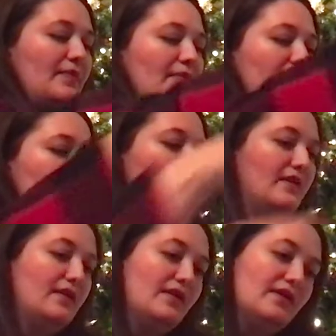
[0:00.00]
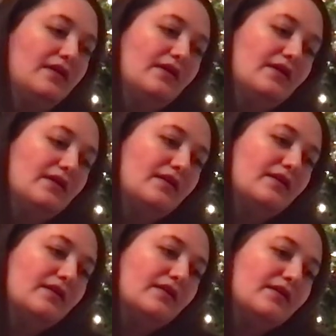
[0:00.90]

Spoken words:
[no speech]